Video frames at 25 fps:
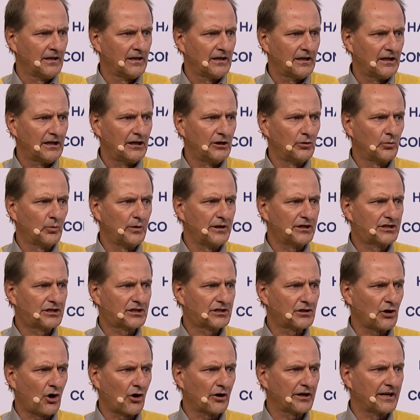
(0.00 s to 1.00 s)
in
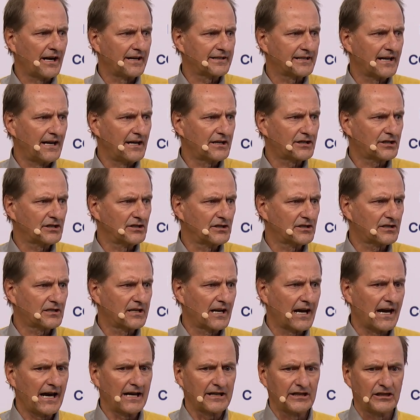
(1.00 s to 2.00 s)
which organizations
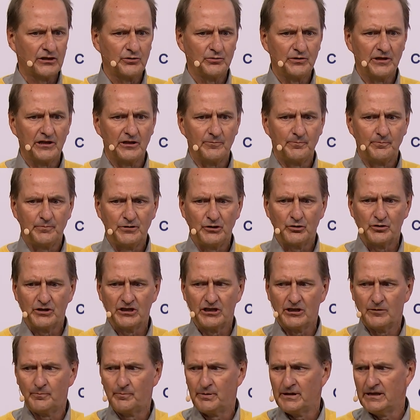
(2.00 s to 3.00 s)
like
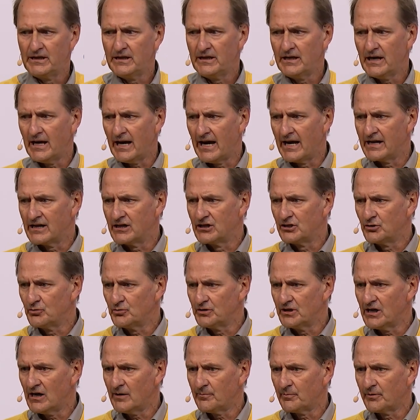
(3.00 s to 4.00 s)
UNDP and
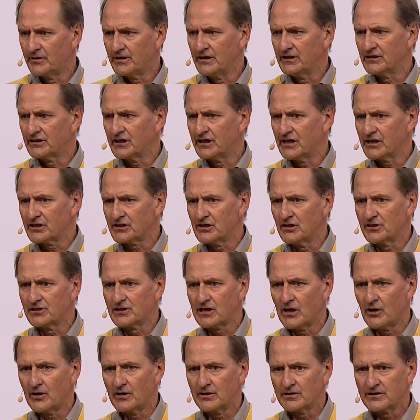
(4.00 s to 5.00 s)
UNEP, the International
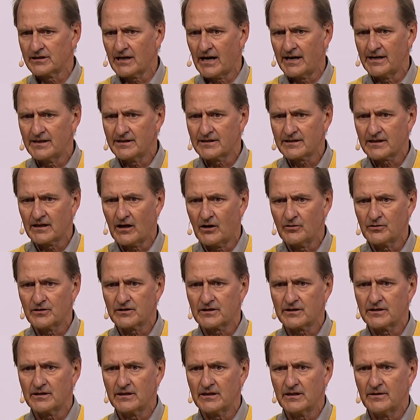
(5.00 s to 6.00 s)
Science
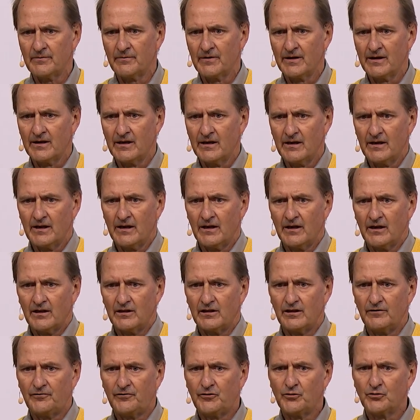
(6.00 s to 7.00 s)
Council,
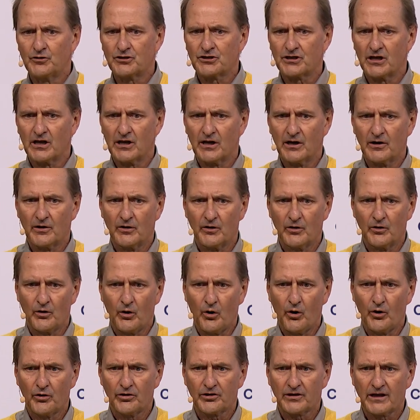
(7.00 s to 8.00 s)
the Future
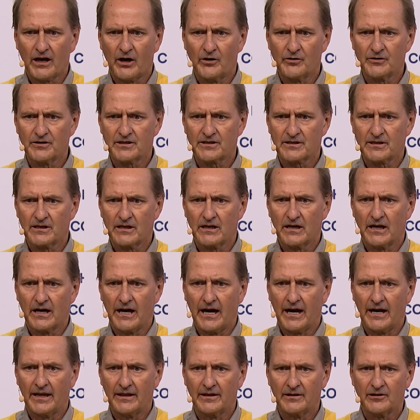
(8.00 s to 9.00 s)
Earth Council,
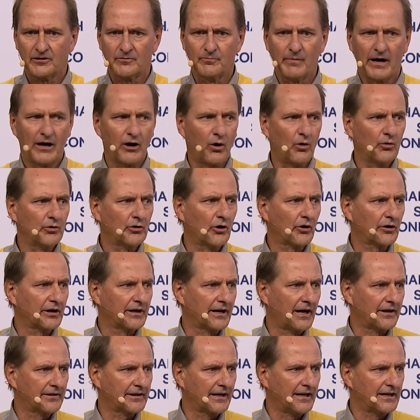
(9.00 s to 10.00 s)
and my own
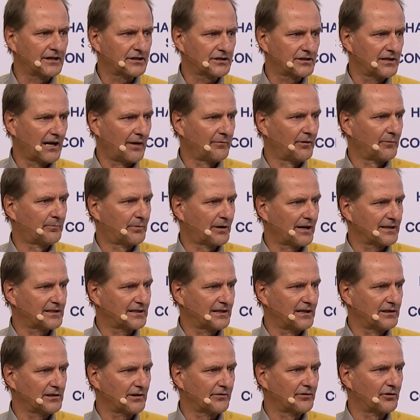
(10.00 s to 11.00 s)
organization, I'm the
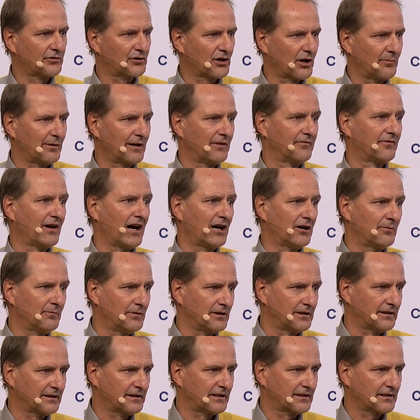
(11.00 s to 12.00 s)
president of the German
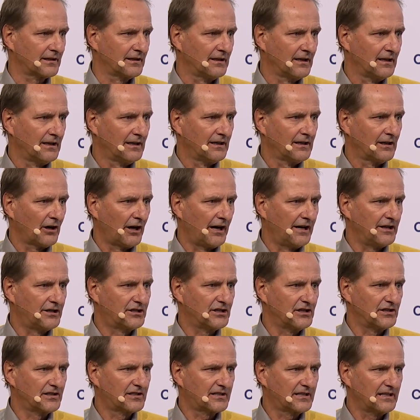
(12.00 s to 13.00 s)
Environment
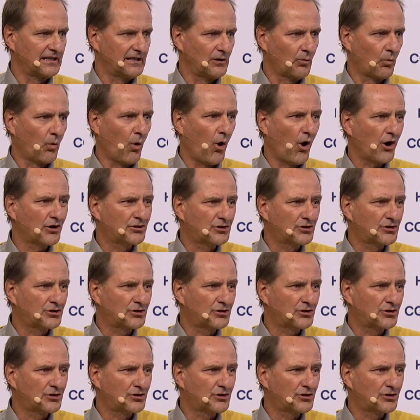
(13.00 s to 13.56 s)
Agency, work